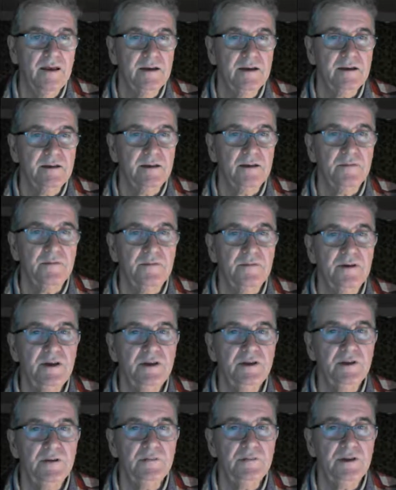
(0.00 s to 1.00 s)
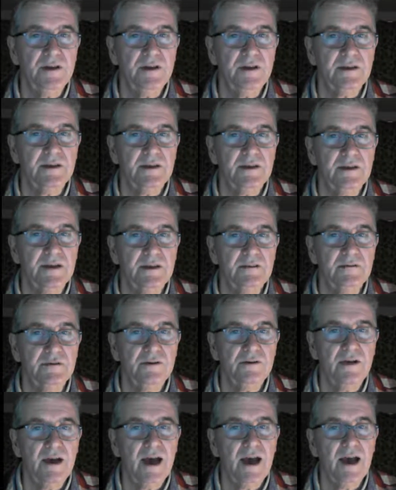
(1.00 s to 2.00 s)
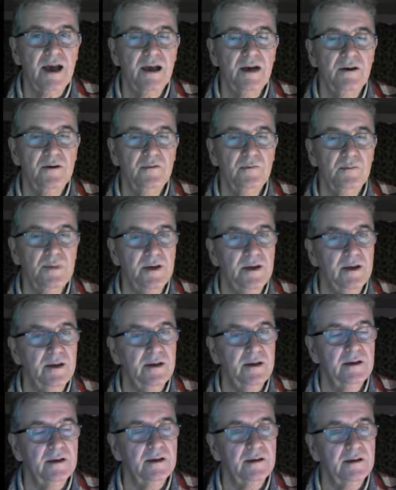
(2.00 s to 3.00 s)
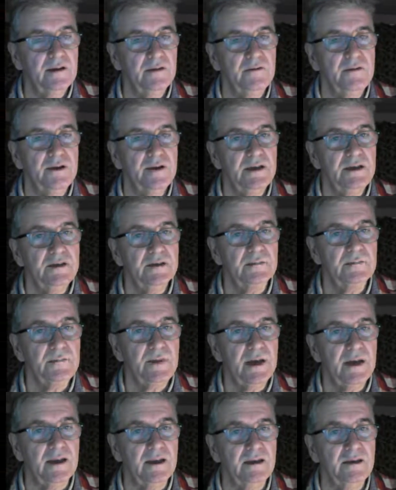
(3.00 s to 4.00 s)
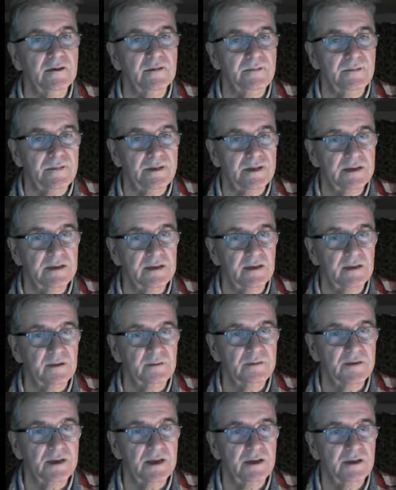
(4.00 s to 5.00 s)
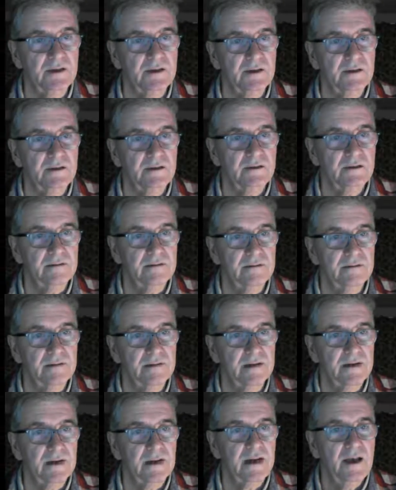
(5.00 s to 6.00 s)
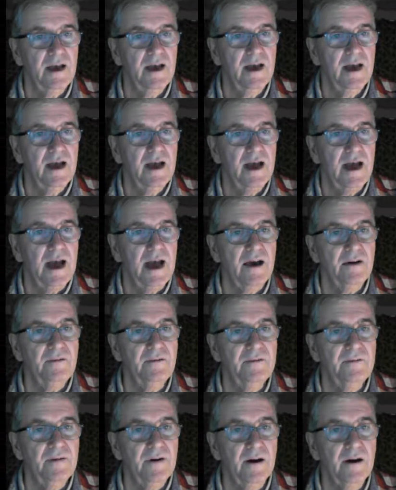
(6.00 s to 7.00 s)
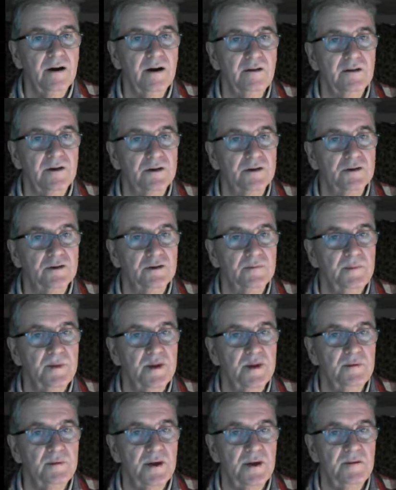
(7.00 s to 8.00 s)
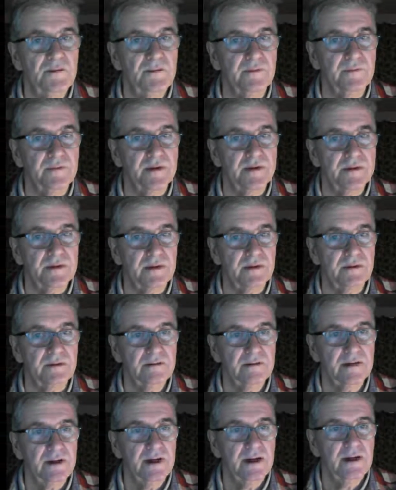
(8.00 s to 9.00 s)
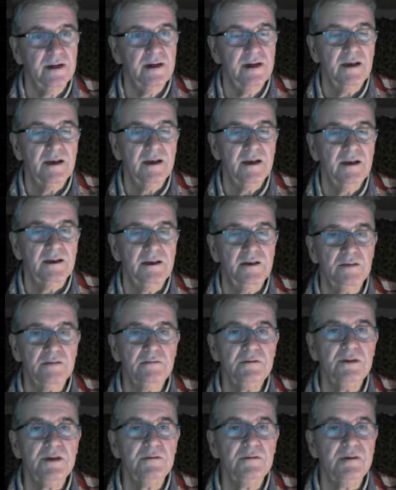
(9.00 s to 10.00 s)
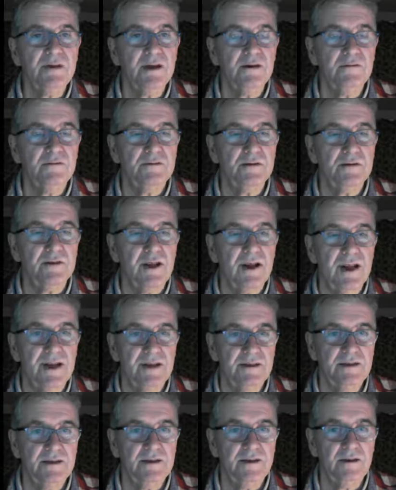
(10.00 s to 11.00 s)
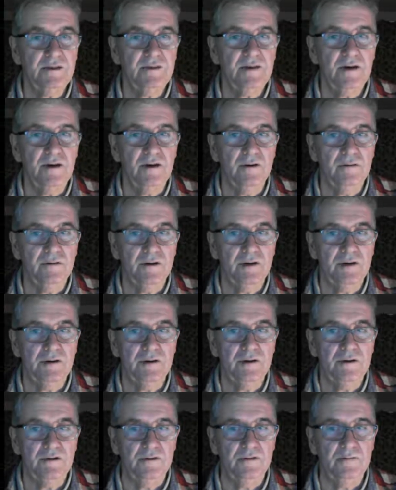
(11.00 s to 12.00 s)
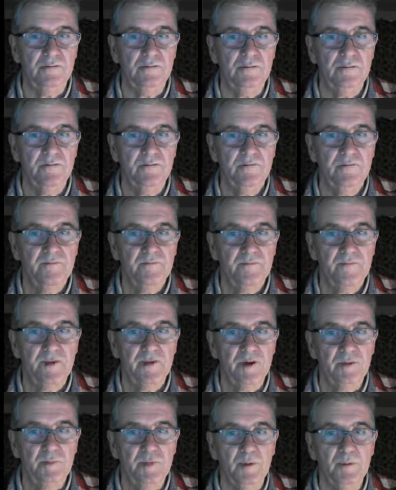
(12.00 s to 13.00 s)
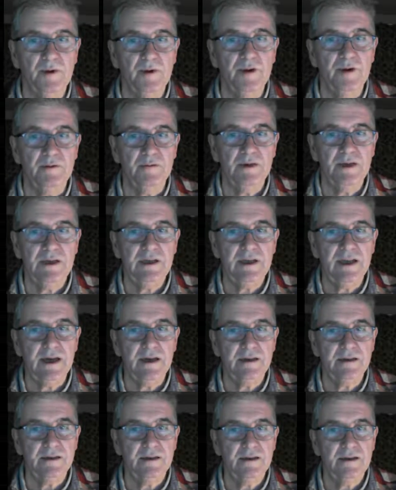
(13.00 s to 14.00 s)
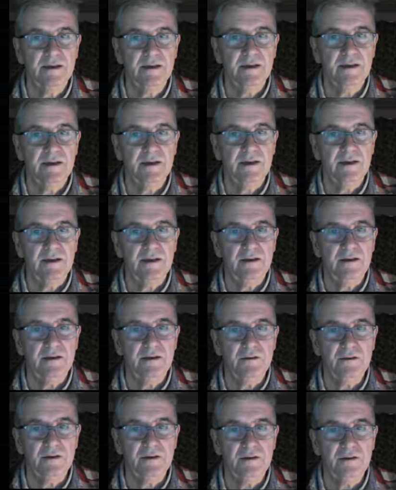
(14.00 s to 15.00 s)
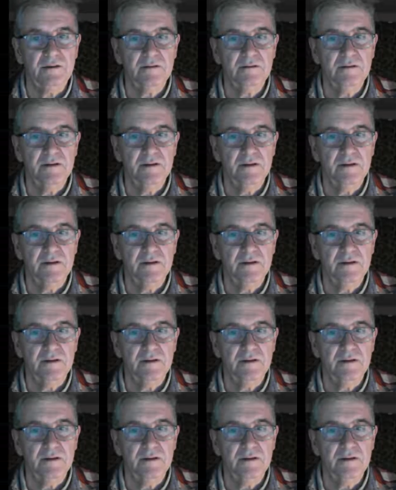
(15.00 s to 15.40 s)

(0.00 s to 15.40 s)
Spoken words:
So for each object it tells you how big you need to make a physical object, how far it should be away from the Sun, and it also tells you the latitude and longitude. But you probably don't need that. You can